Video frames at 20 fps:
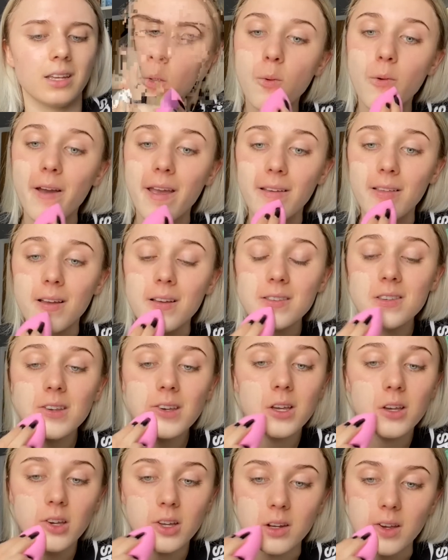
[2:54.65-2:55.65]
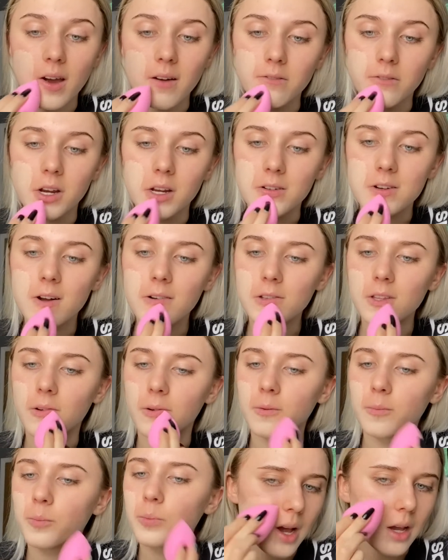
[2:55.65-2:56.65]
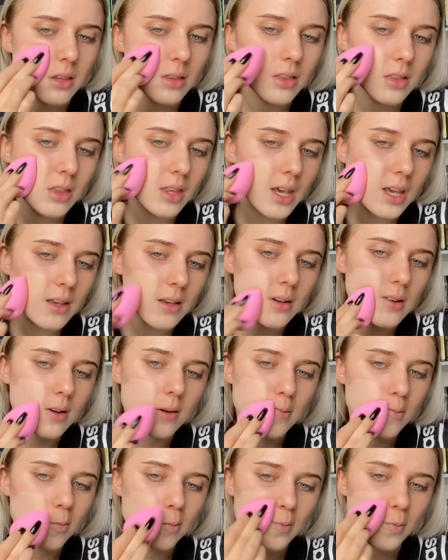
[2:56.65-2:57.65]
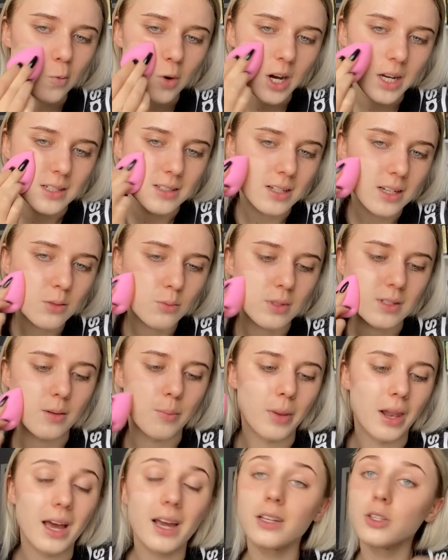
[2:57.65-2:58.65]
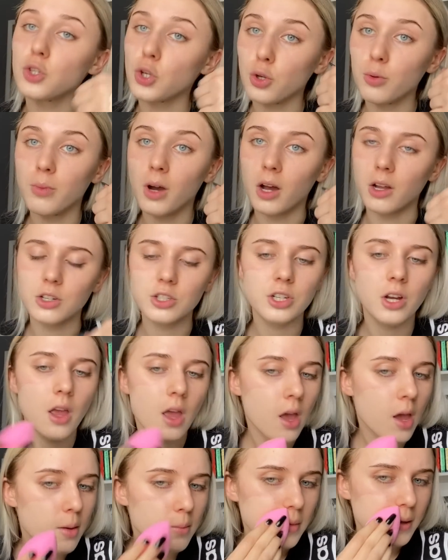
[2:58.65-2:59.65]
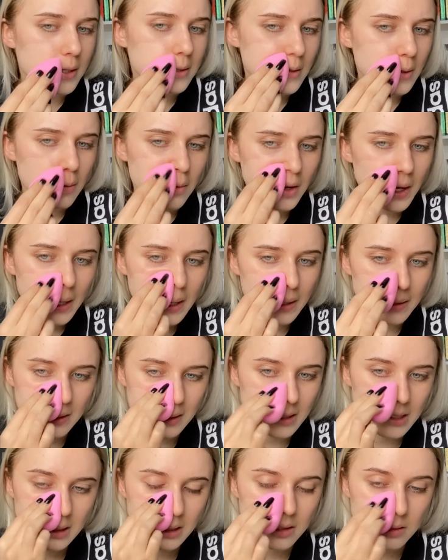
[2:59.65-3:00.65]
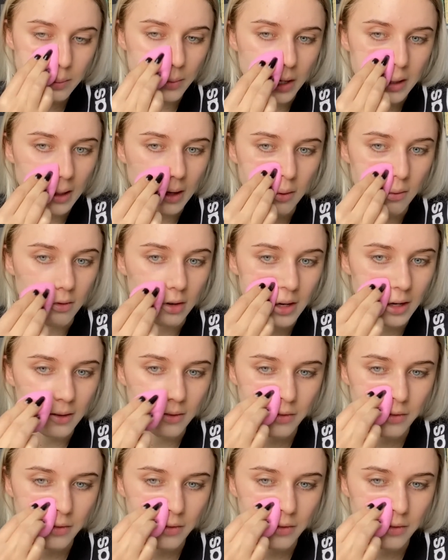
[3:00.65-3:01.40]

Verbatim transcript: Wait, that's like good coverage. Hold on. I think what I did was apply too much, because you really, this is spreading really